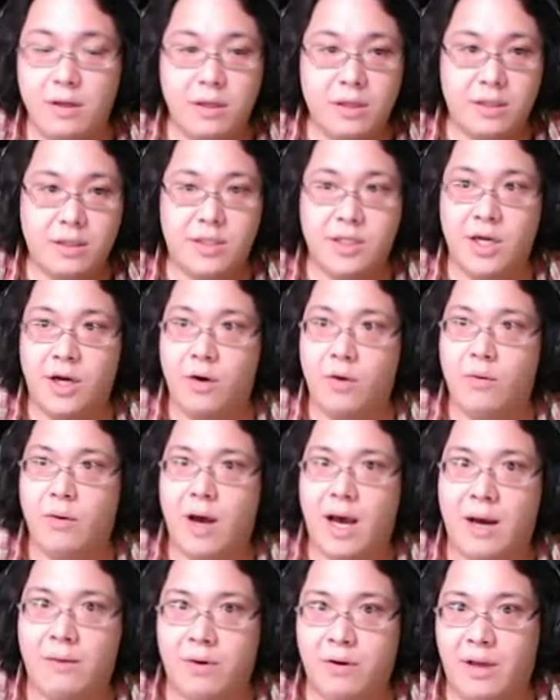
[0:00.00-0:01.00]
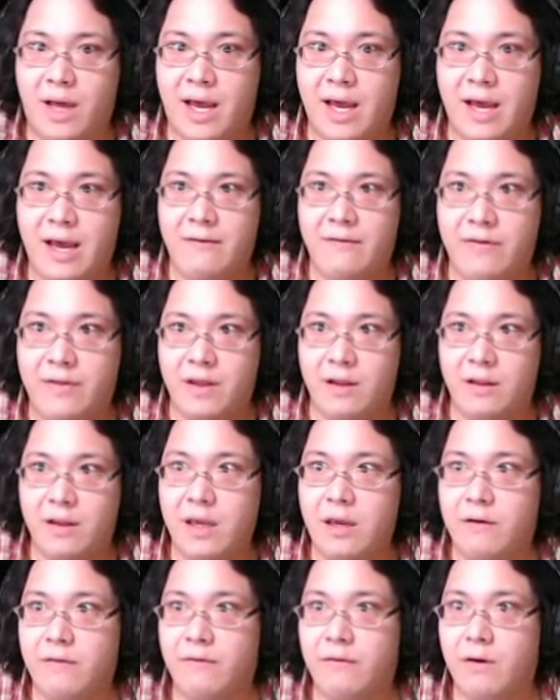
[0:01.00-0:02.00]
So I will have the
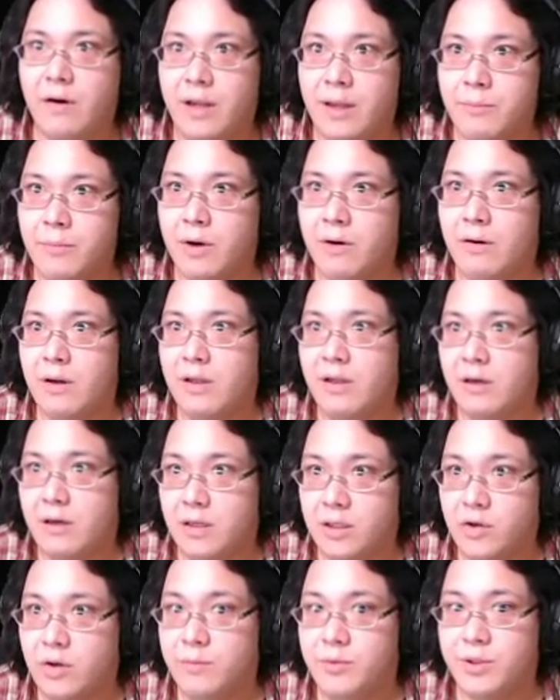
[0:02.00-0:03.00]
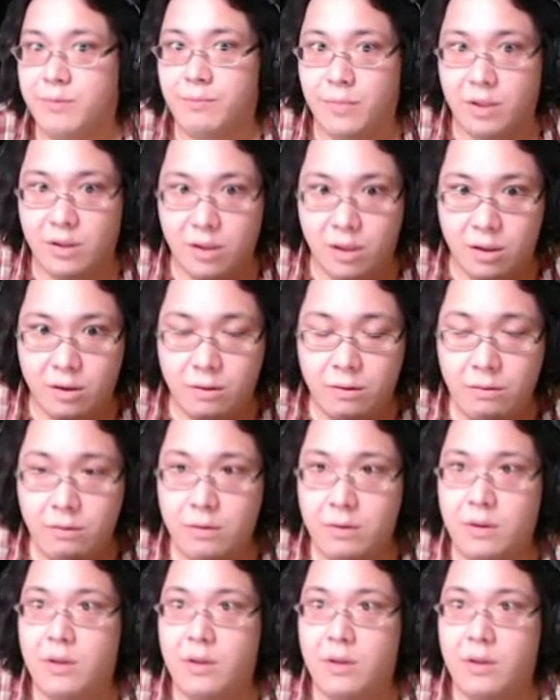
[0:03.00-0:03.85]
link for Imgur in the description below.